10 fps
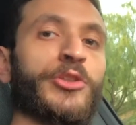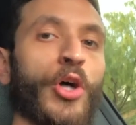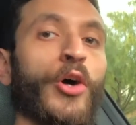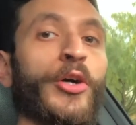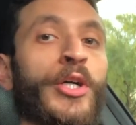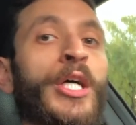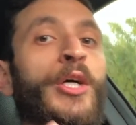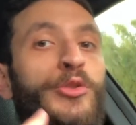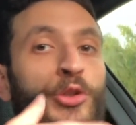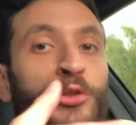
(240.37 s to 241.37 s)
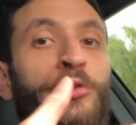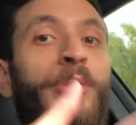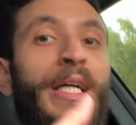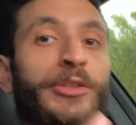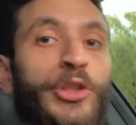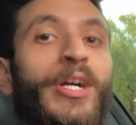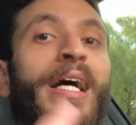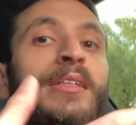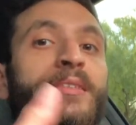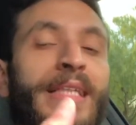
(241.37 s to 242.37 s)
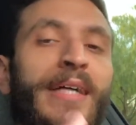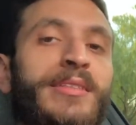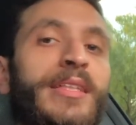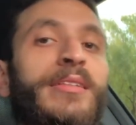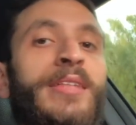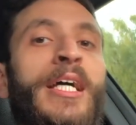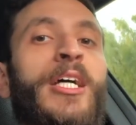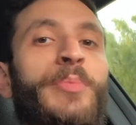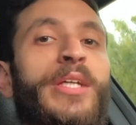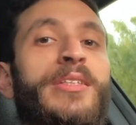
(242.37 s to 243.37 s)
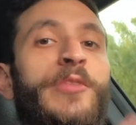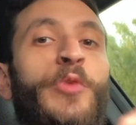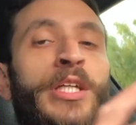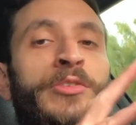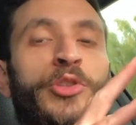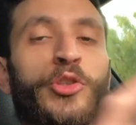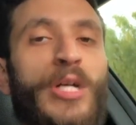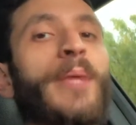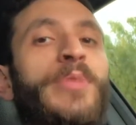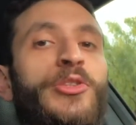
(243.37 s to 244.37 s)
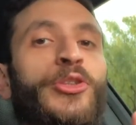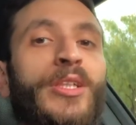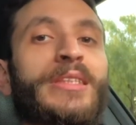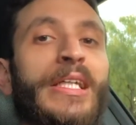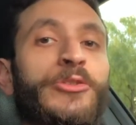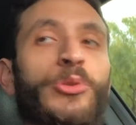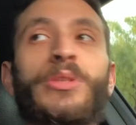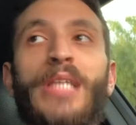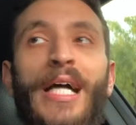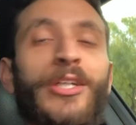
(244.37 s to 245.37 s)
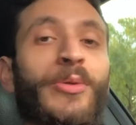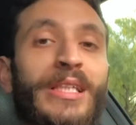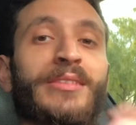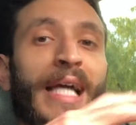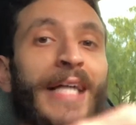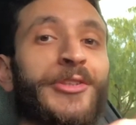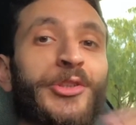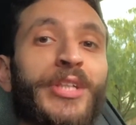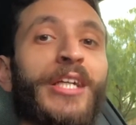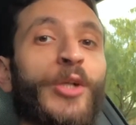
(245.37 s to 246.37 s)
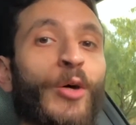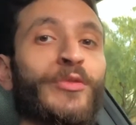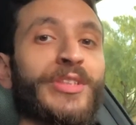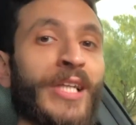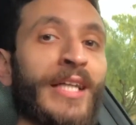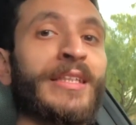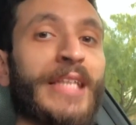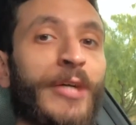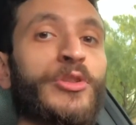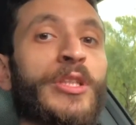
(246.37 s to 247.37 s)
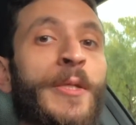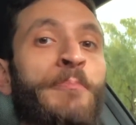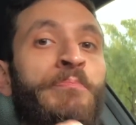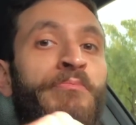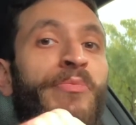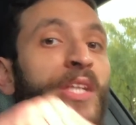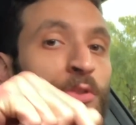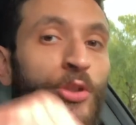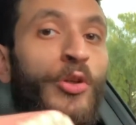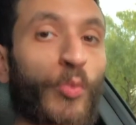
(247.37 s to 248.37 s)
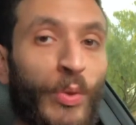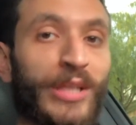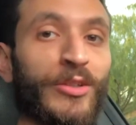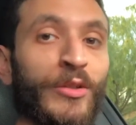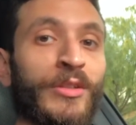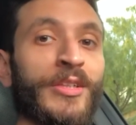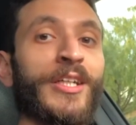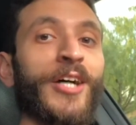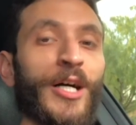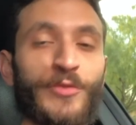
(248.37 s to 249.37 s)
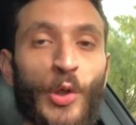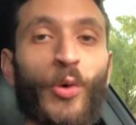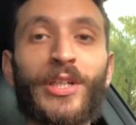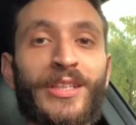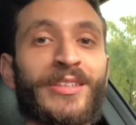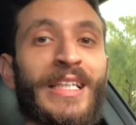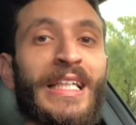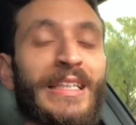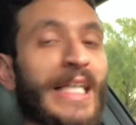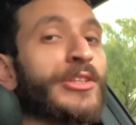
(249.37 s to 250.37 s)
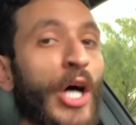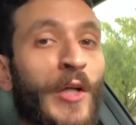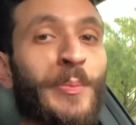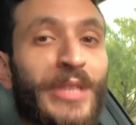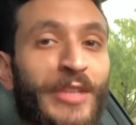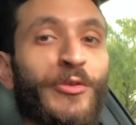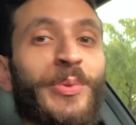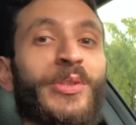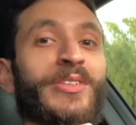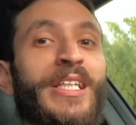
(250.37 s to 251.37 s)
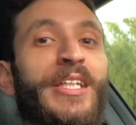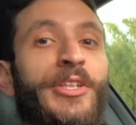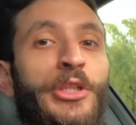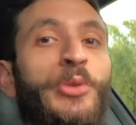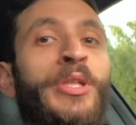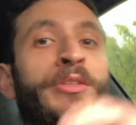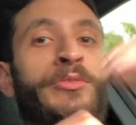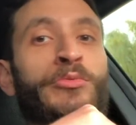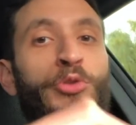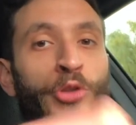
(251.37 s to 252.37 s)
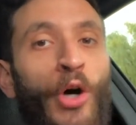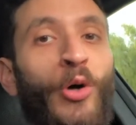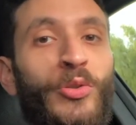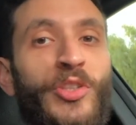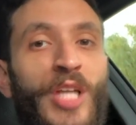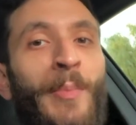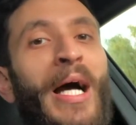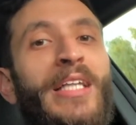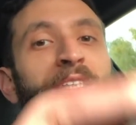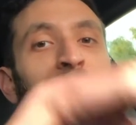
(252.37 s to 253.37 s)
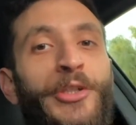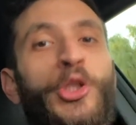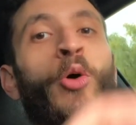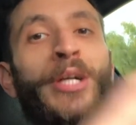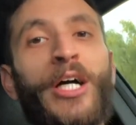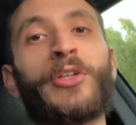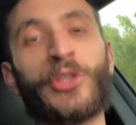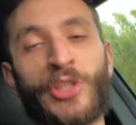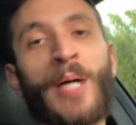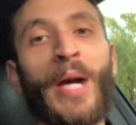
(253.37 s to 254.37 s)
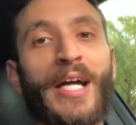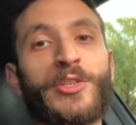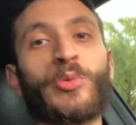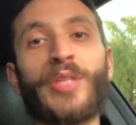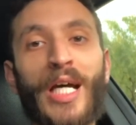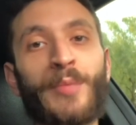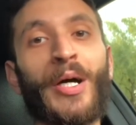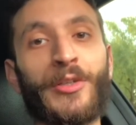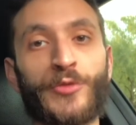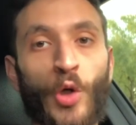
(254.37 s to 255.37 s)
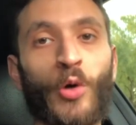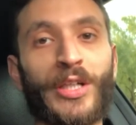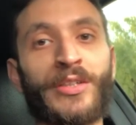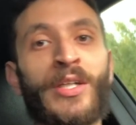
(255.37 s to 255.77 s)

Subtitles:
are true and tried and tested. Because if we can strap this truck down to a dyno and it's actually getting over 10,000 to the wheel of torque, that's unbelievable. You can tow semis that are towing other semis with that amount of torque